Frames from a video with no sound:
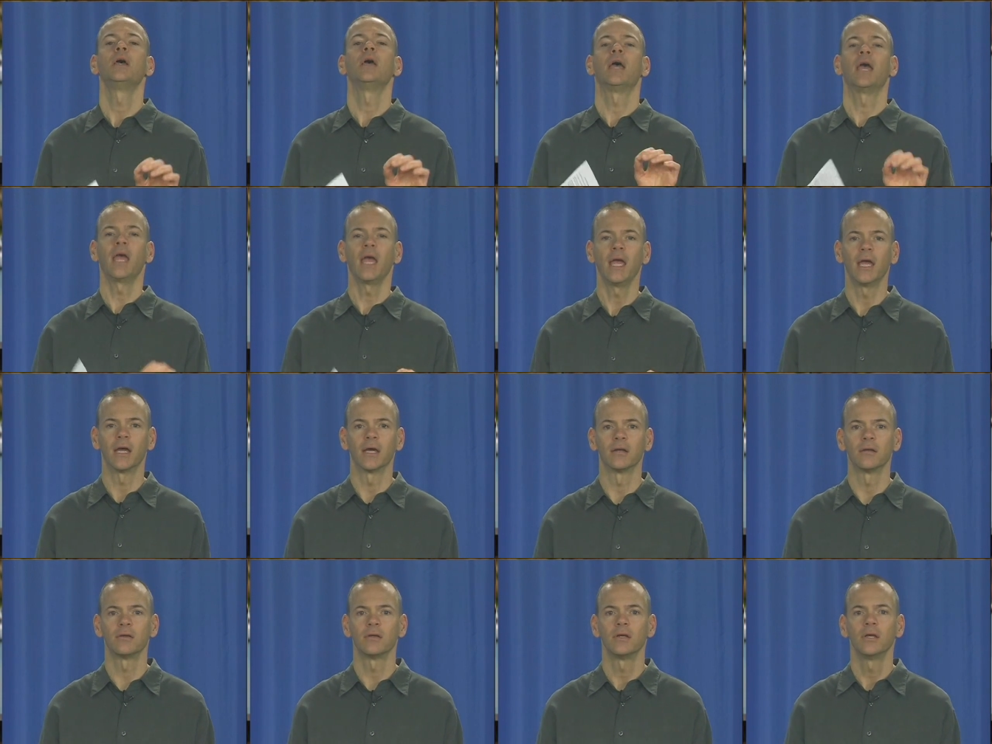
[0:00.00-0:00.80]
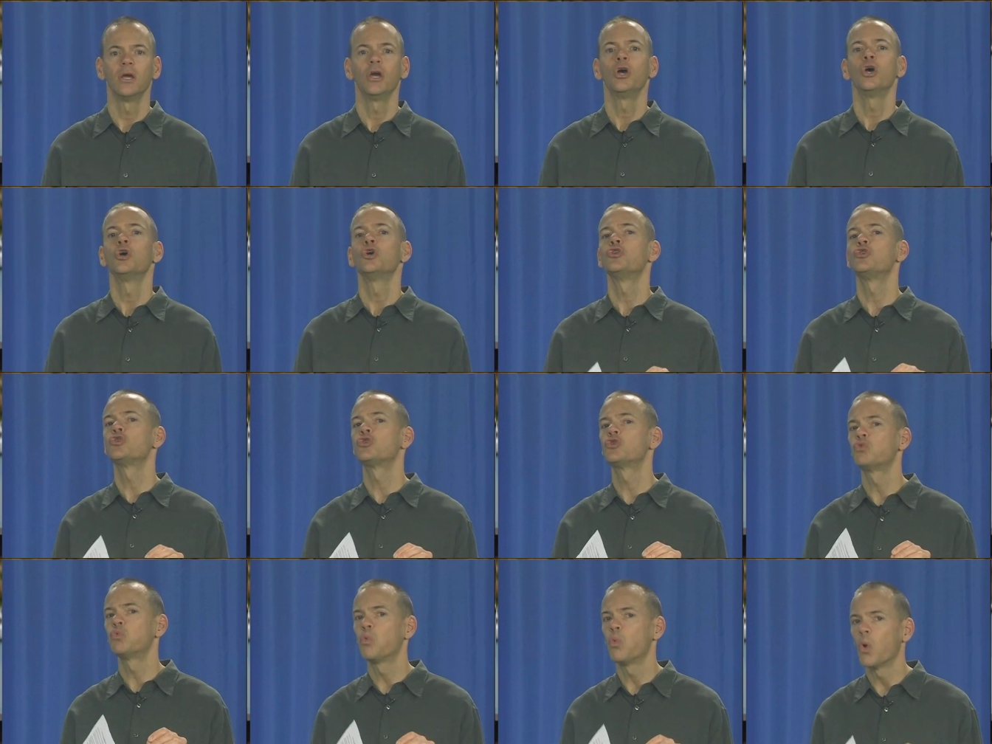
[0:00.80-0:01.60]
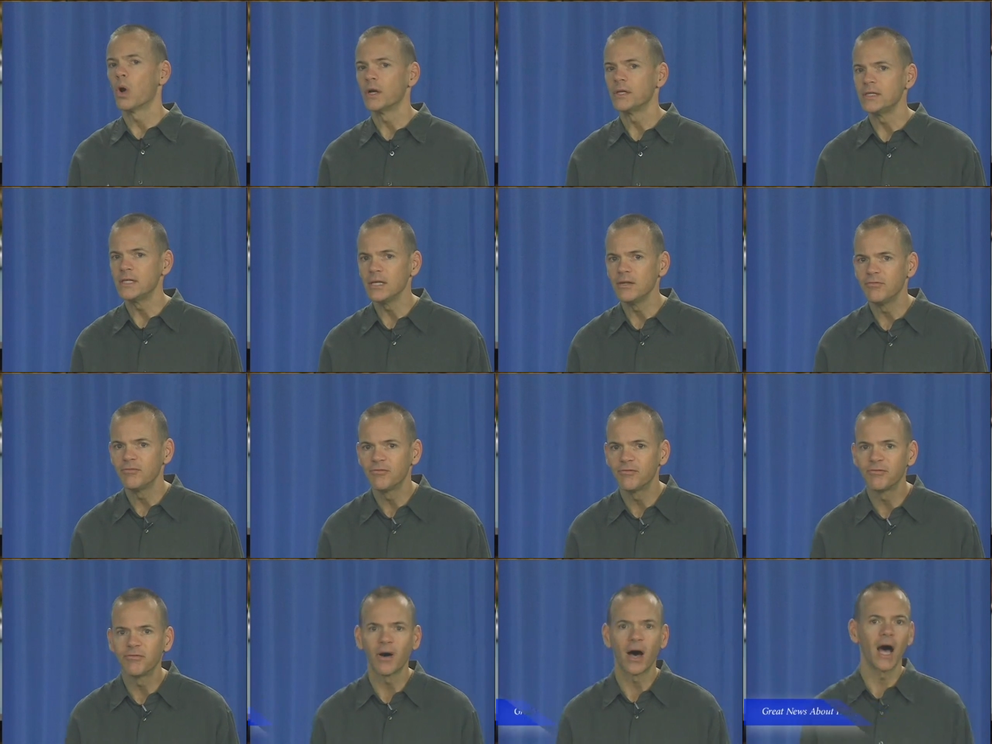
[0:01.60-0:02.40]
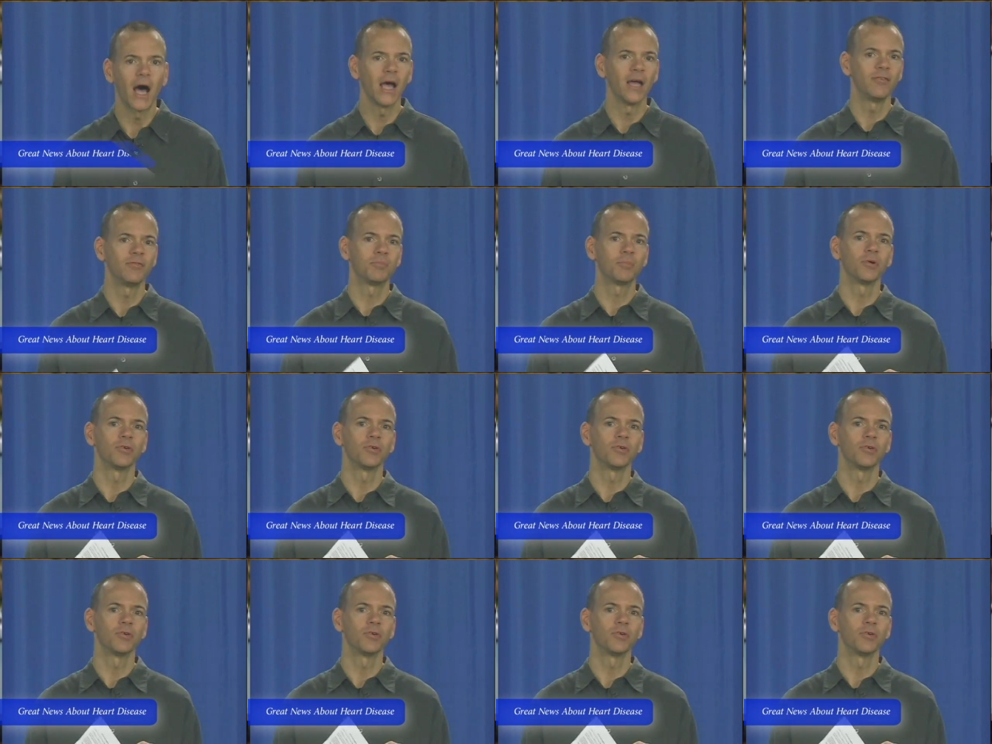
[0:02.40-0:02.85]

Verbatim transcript: And twenty-five